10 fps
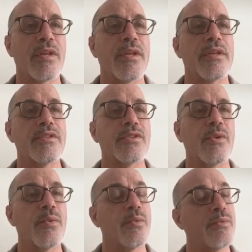So
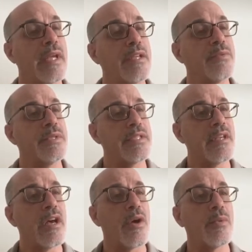as we
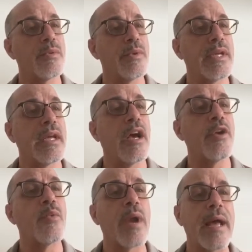saw, when we
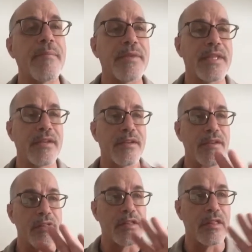unwrapped the
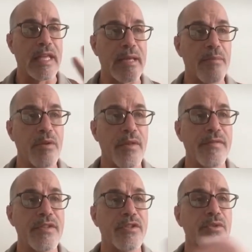label of the
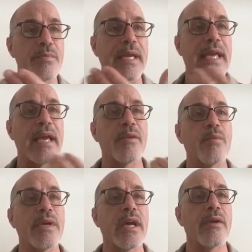soup can, we
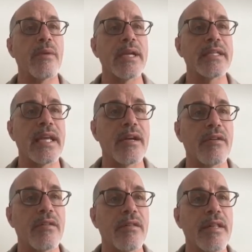got a rectangle.
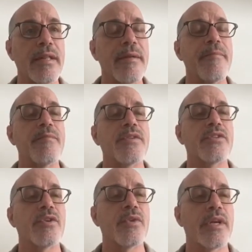
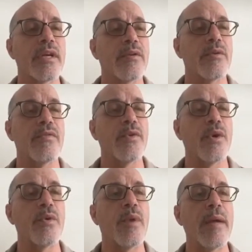So if you
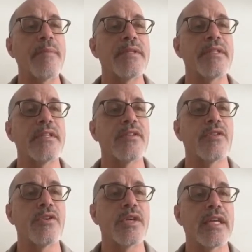unwrap a cylinder, you
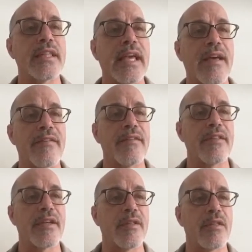get the
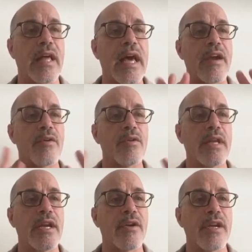lateral
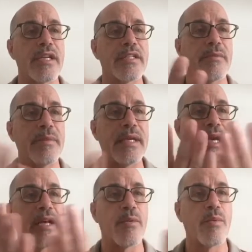area to be a
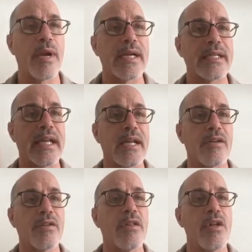
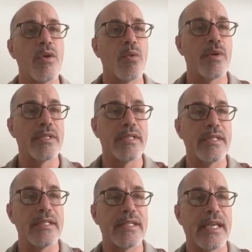rectangle, whereas in this
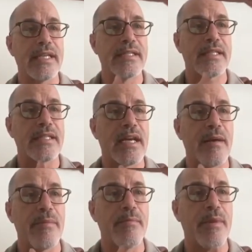case, the top
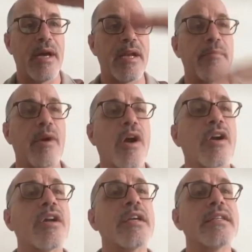and bottom are
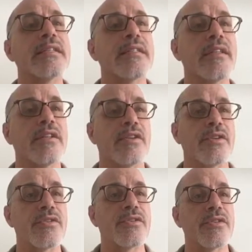
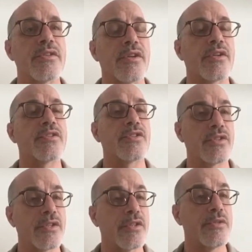cylinders, or
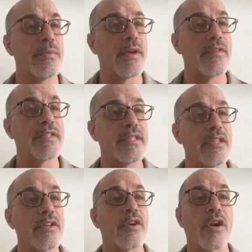excuse me, of a
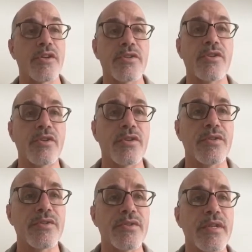cylinder are
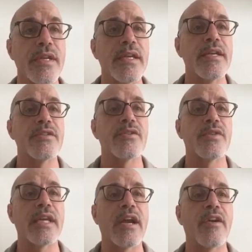circles. So the
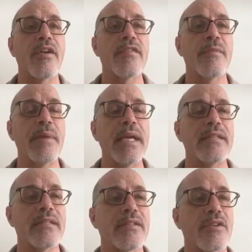area of the
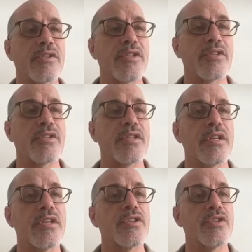bases are just
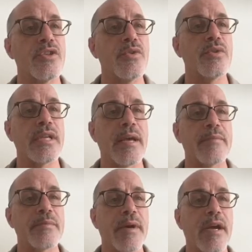2 times
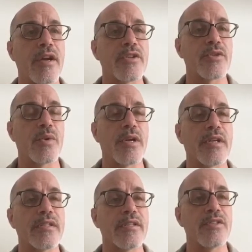pi r squared, because
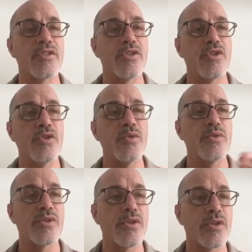it's two
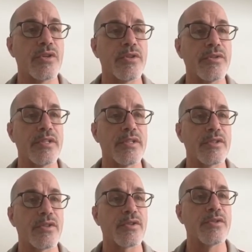circles, and a
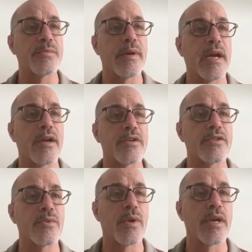circle's pi r
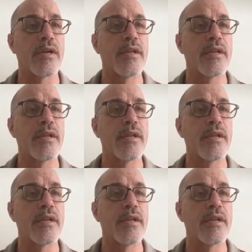squared.